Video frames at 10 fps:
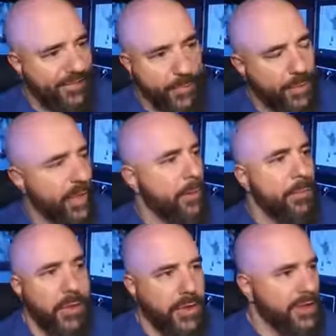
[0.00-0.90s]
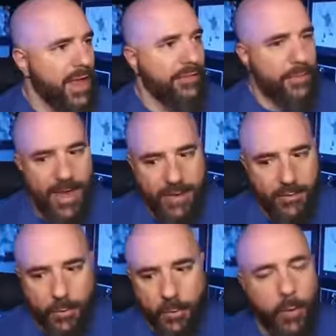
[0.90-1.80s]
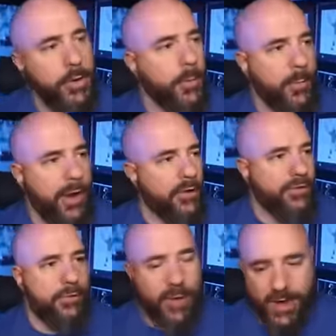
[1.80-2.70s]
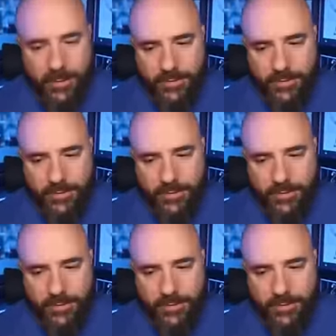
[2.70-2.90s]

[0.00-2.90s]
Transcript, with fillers: have played a million games of Madden. Don't want your players just randomly